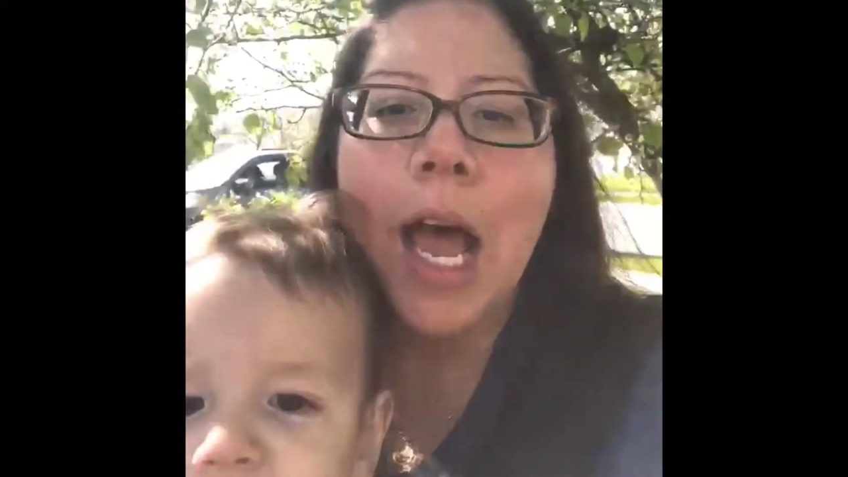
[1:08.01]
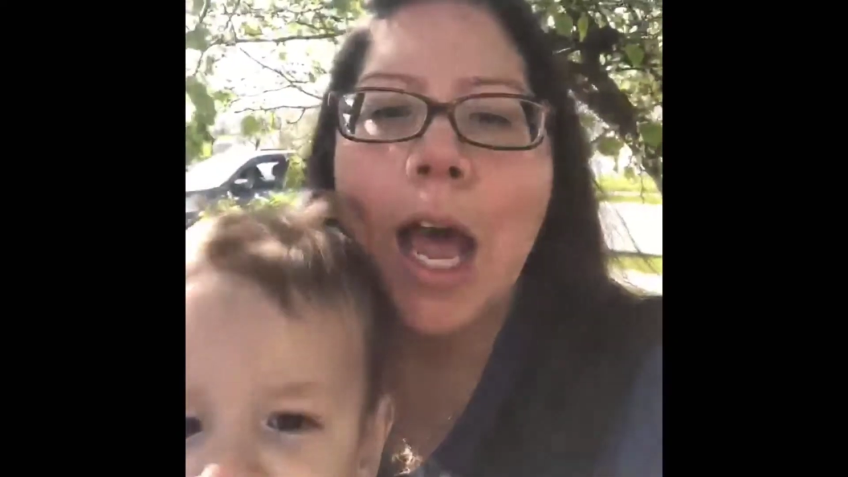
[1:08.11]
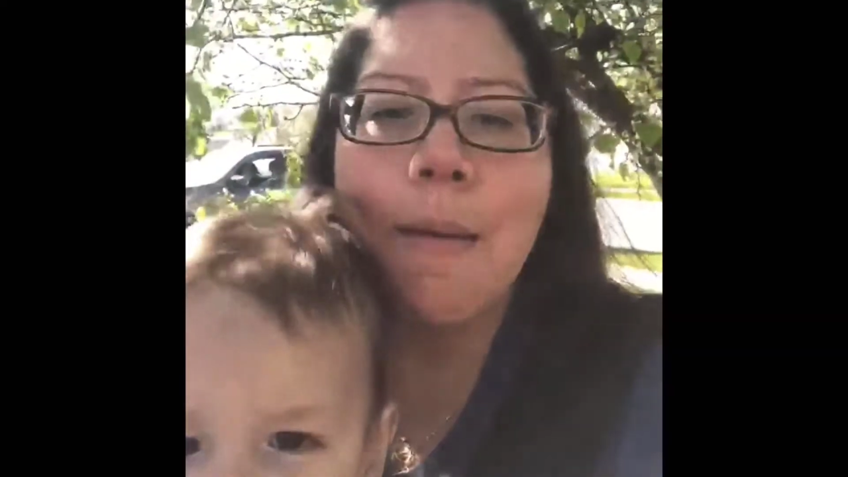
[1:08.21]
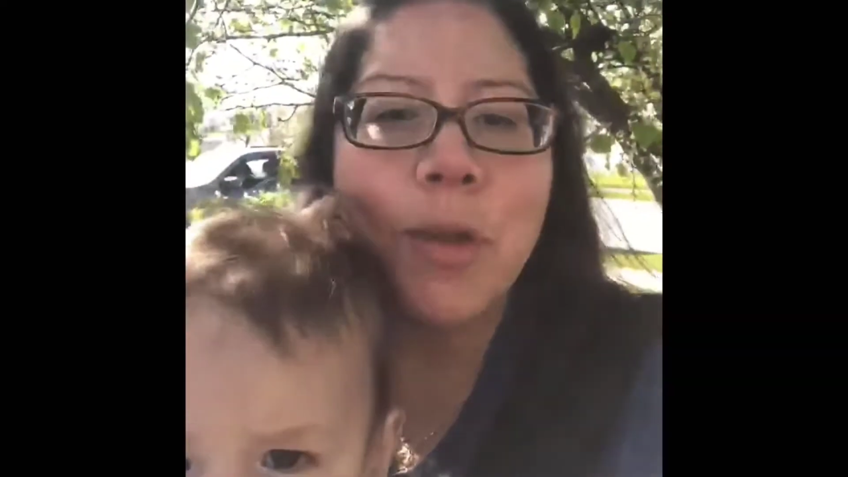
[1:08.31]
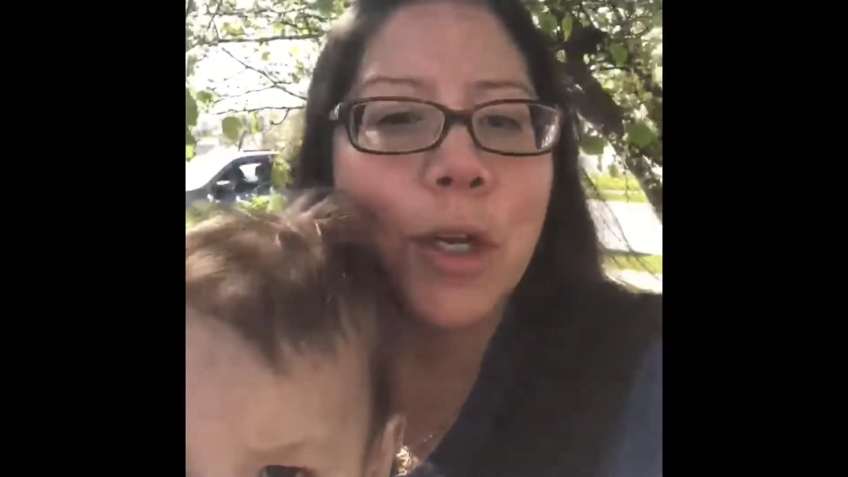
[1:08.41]

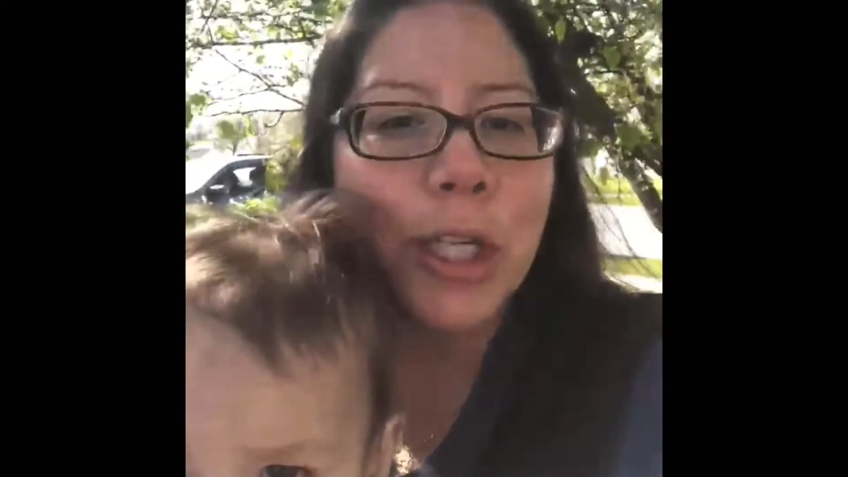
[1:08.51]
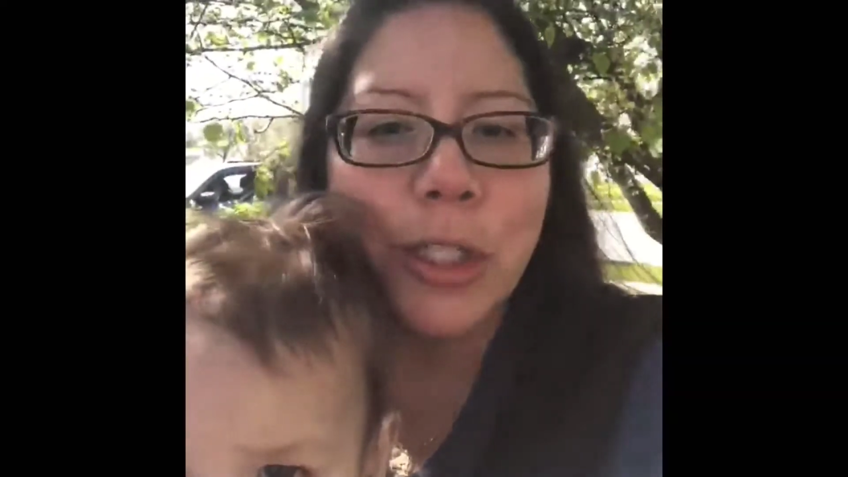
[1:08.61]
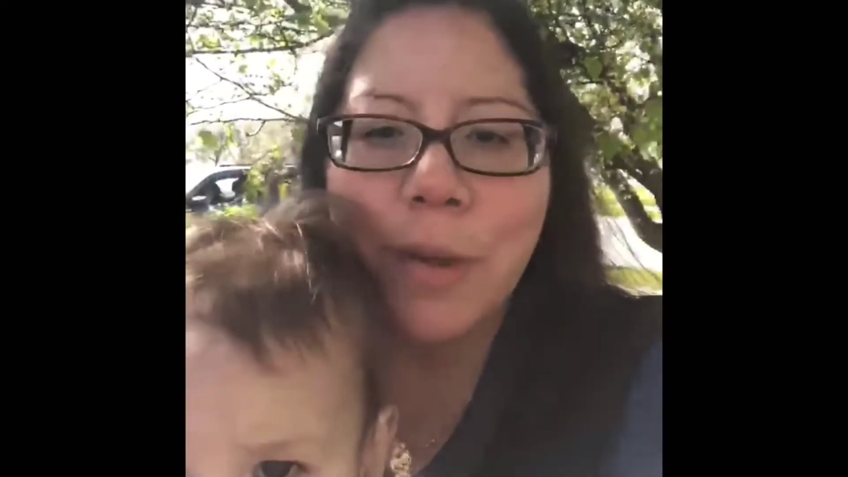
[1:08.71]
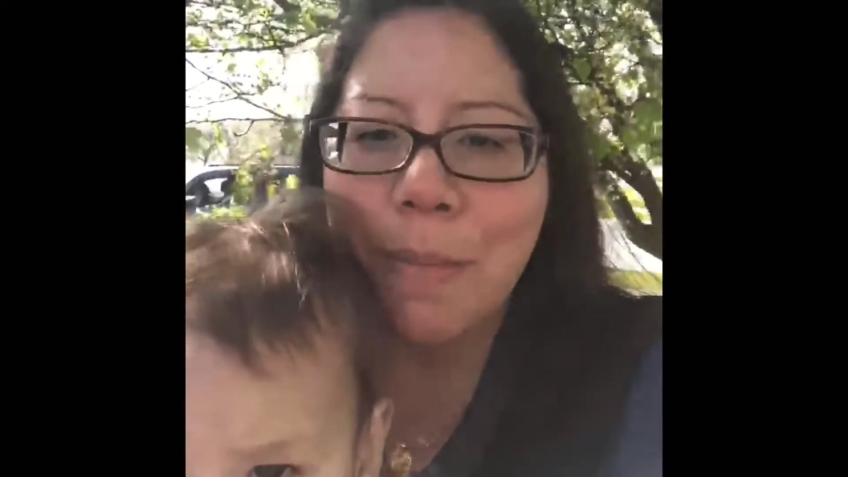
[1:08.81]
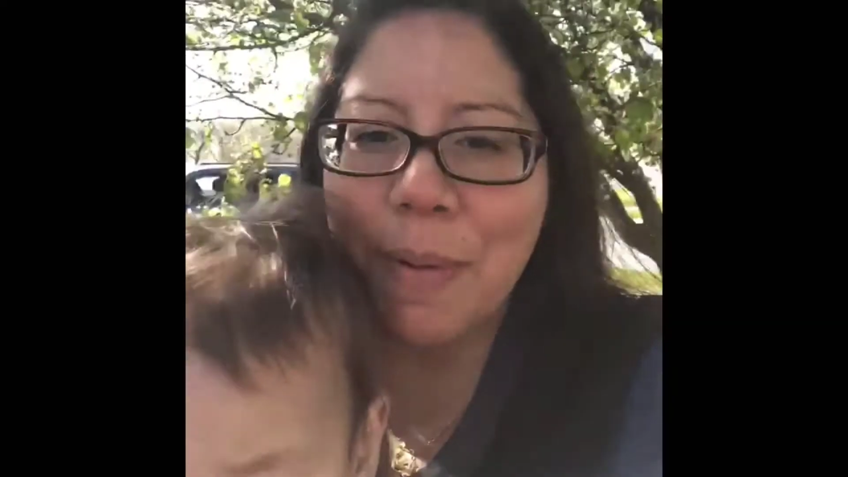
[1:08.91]
Um, you could
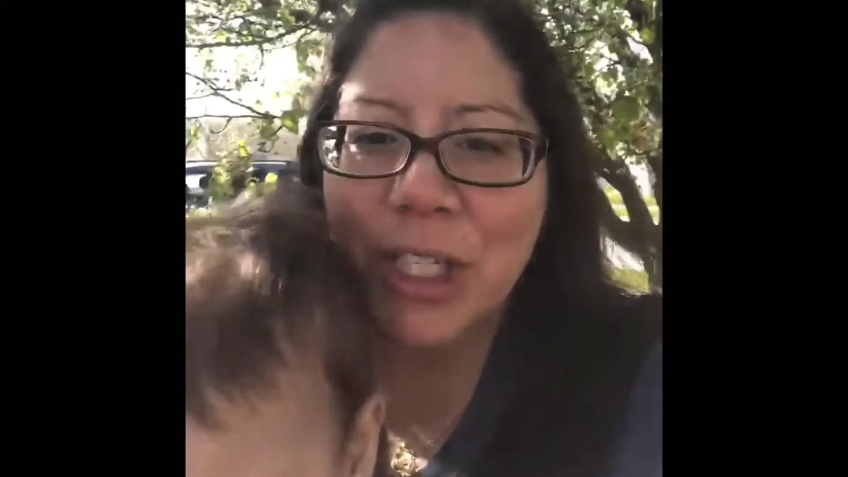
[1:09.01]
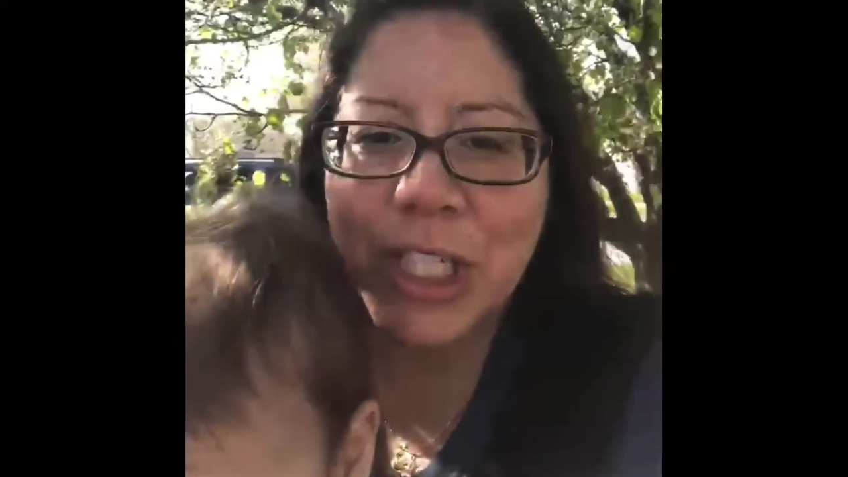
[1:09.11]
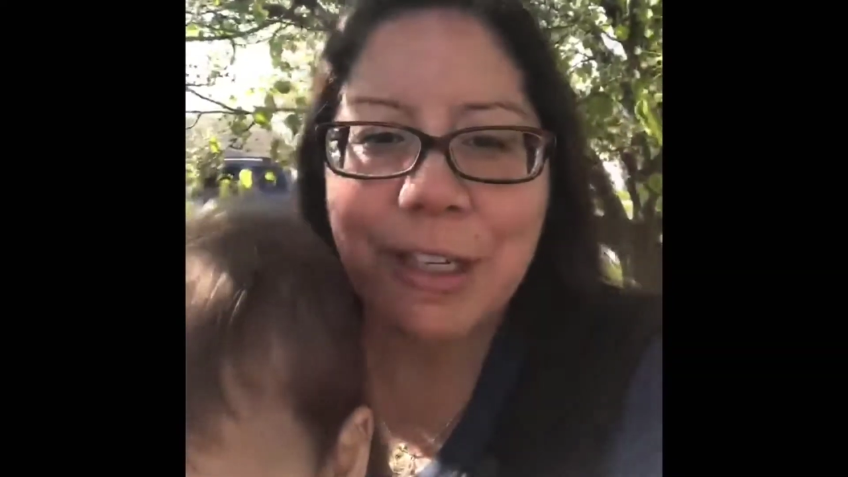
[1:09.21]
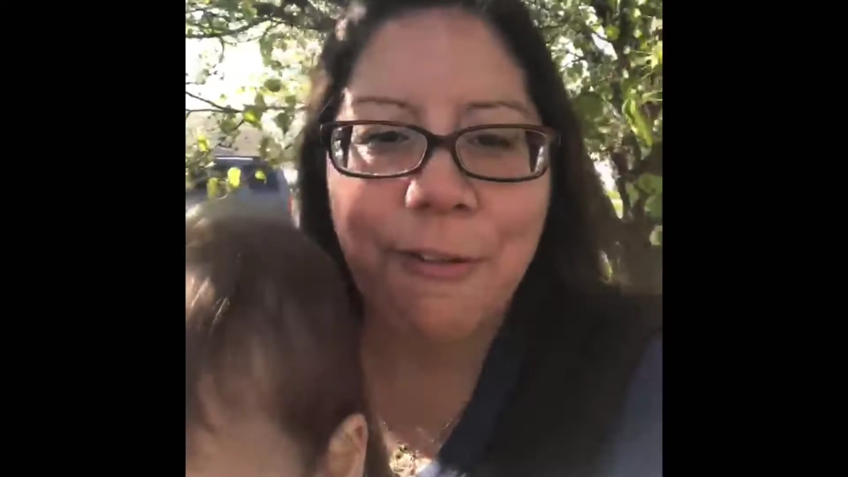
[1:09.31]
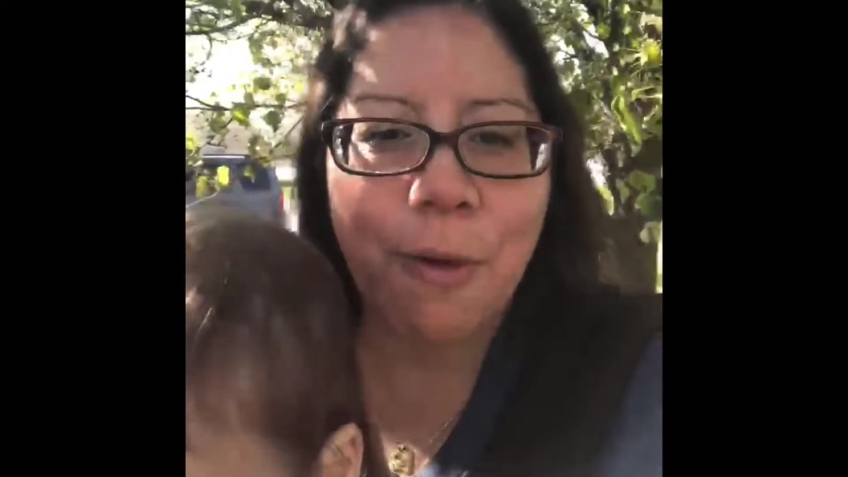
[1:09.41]
do it a bunch
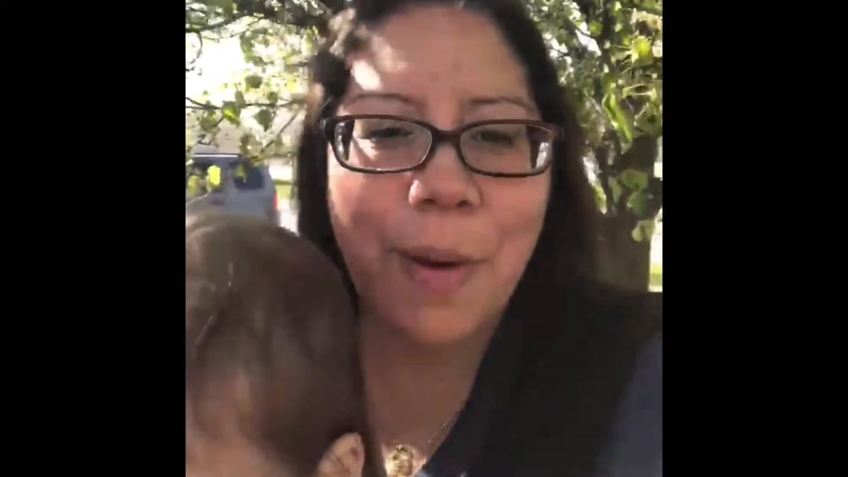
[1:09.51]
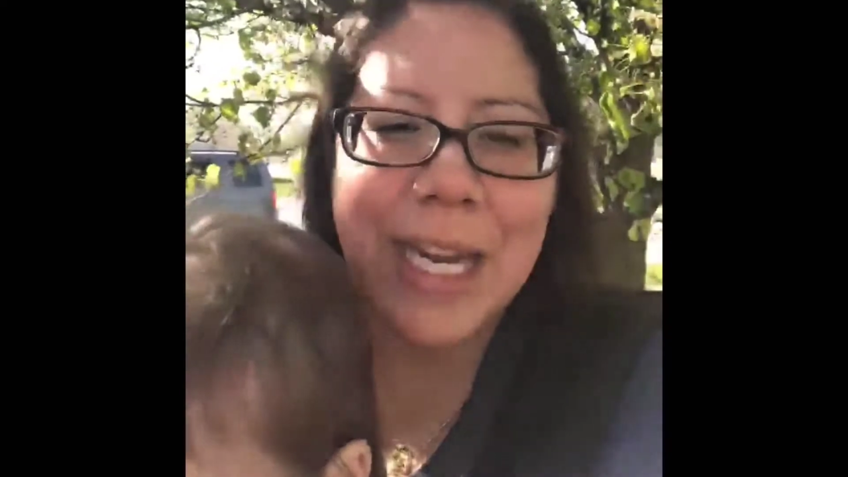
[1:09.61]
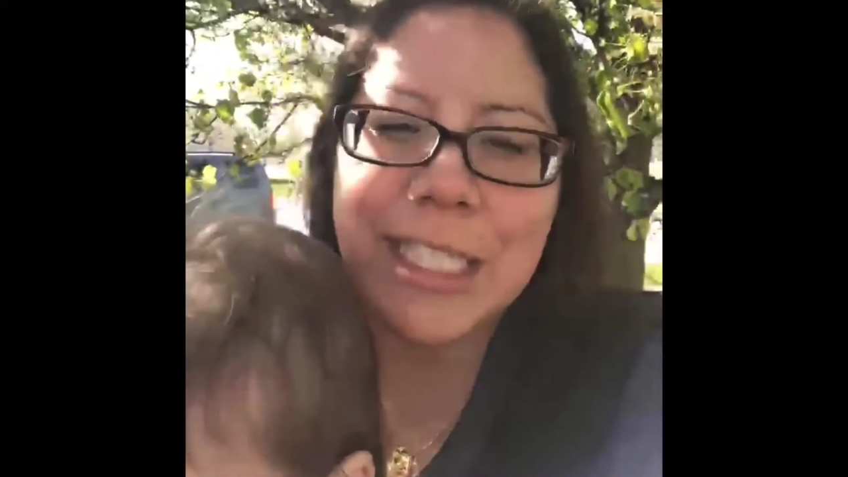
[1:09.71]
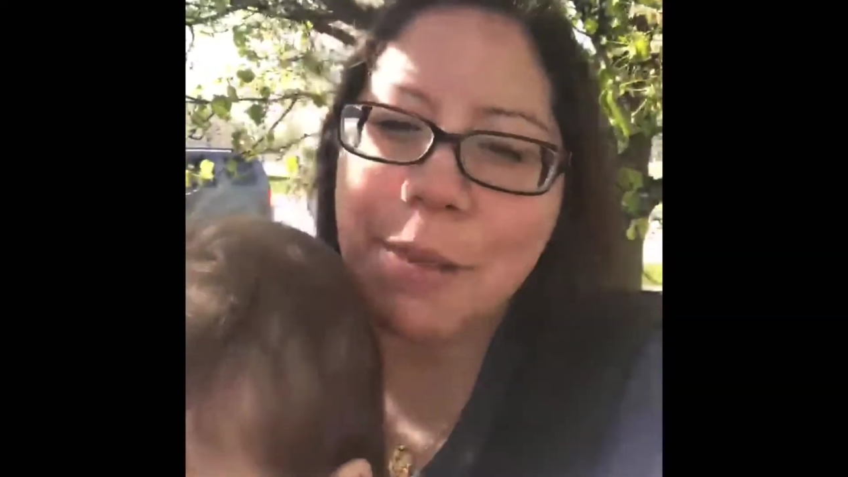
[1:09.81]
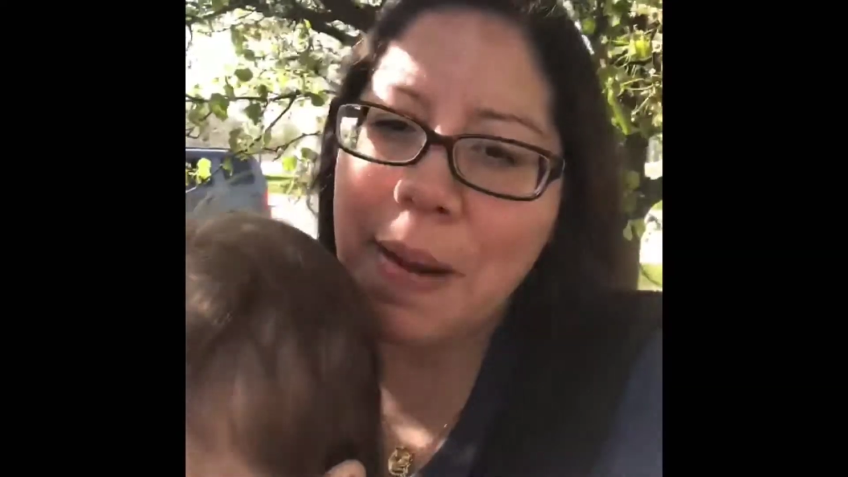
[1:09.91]
of different
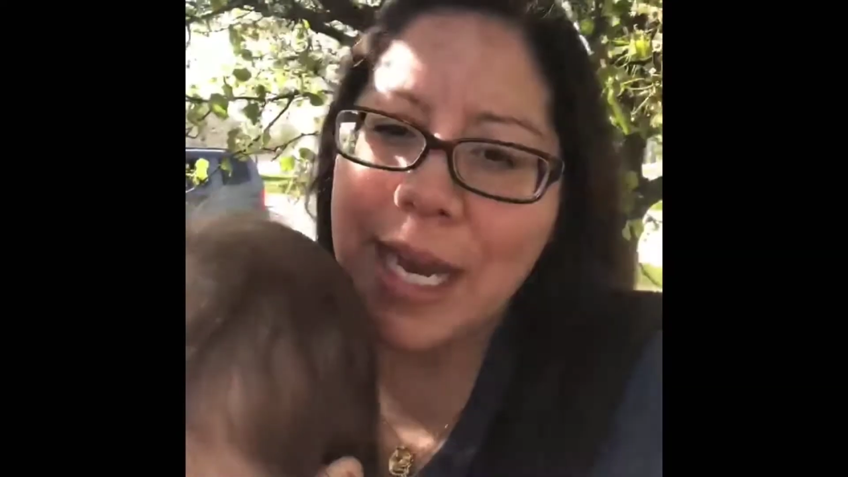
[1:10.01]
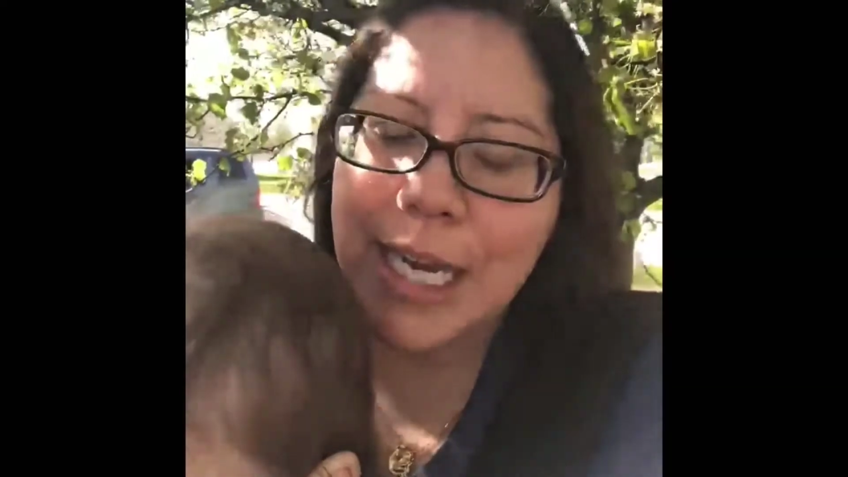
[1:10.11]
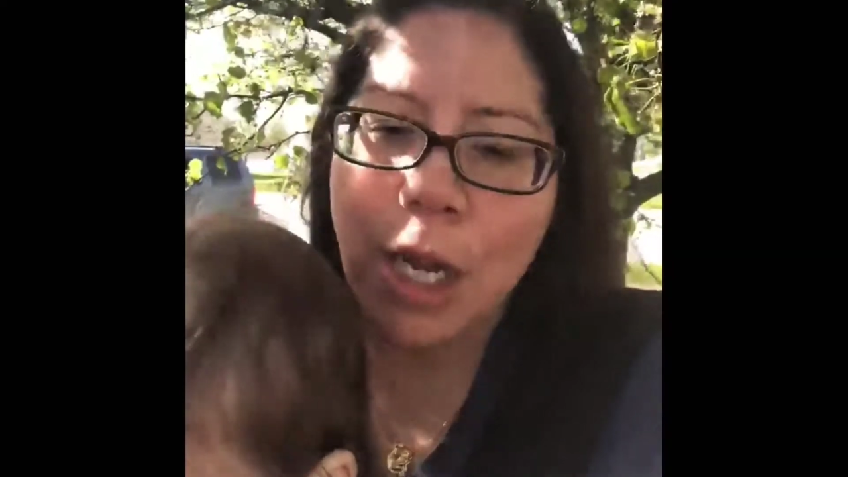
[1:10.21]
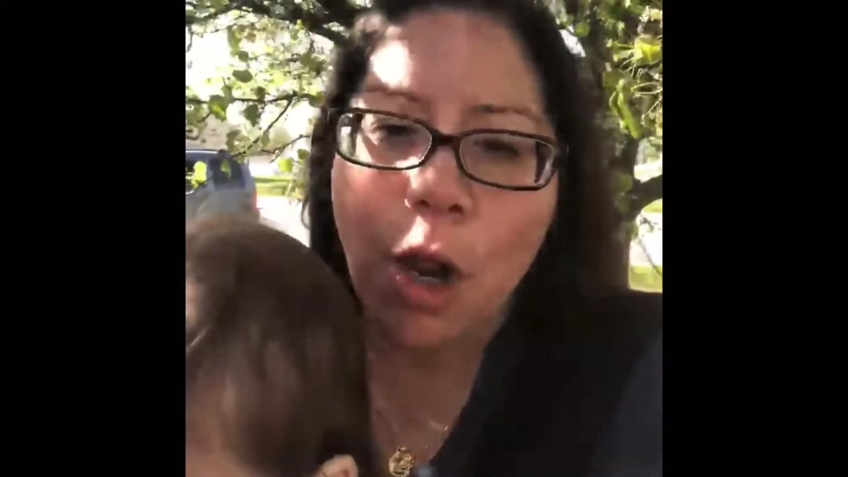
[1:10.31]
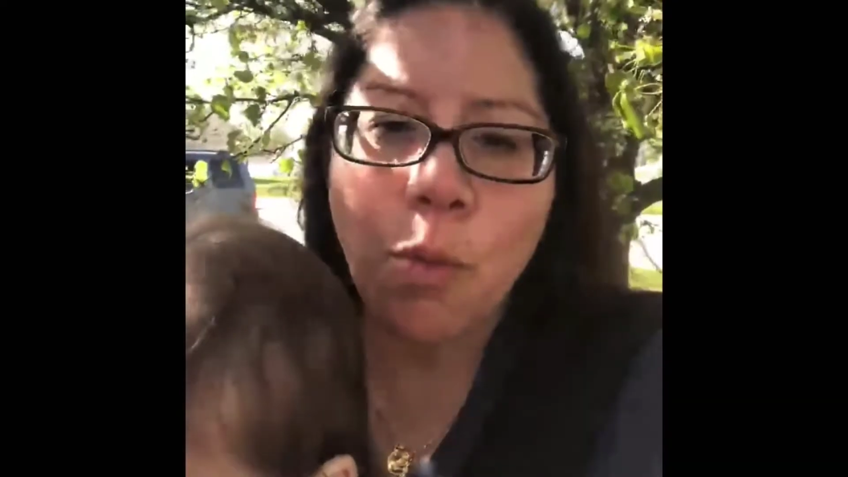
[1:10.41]
ways
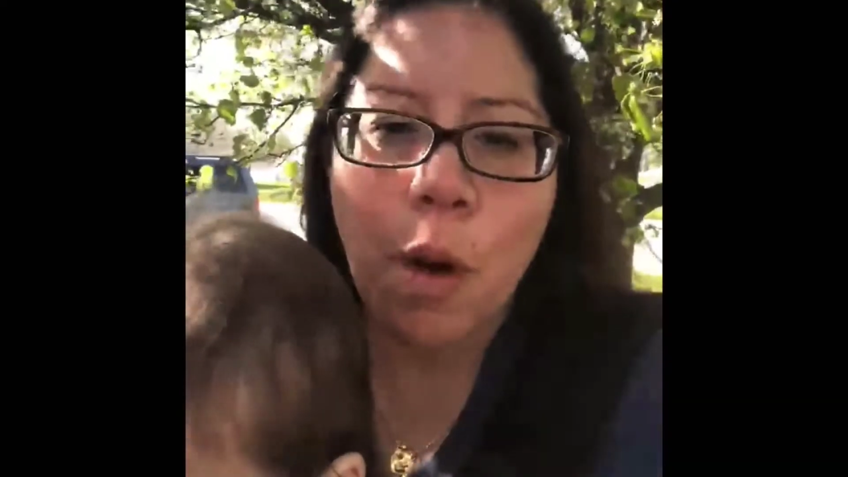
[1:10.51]
depending on